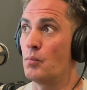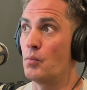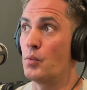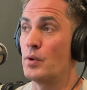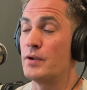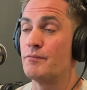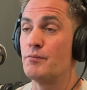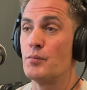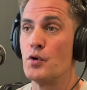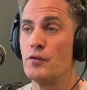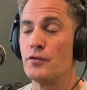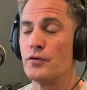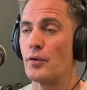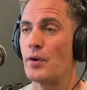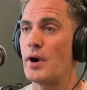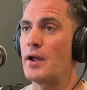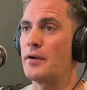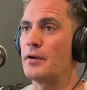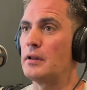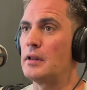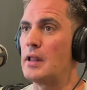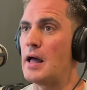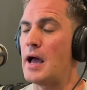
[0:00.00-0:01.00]
We've moved
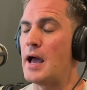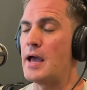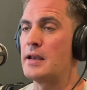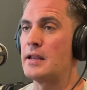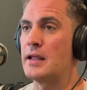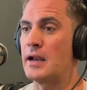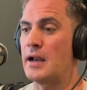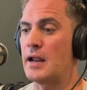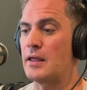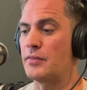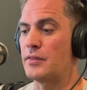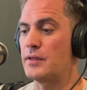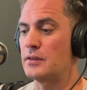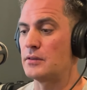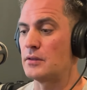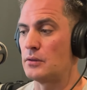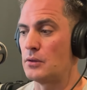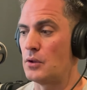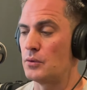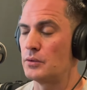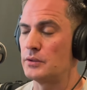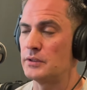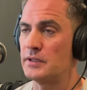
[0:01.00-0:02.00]
around a lot, and I think the
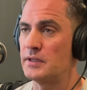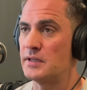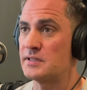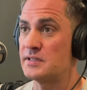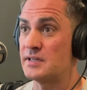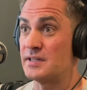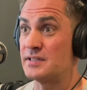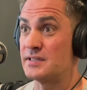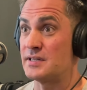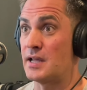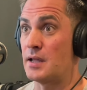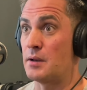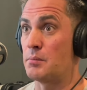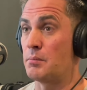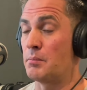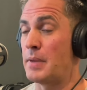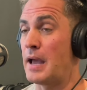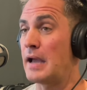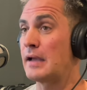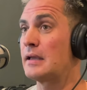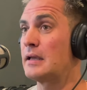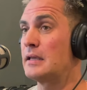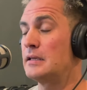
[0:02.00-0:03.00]
loneliness has hit
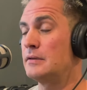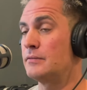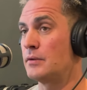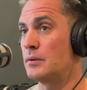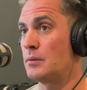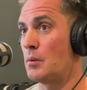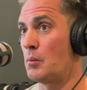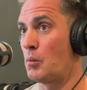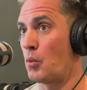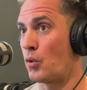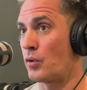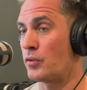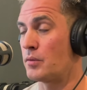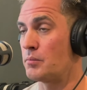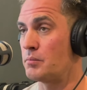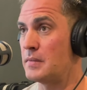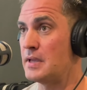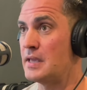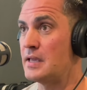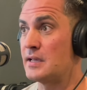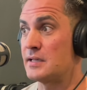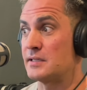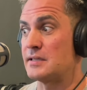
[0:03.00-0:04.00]
Becca even more than
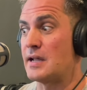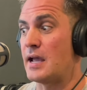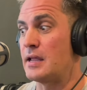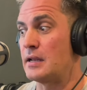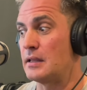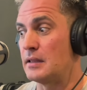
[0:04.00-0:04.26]
me, because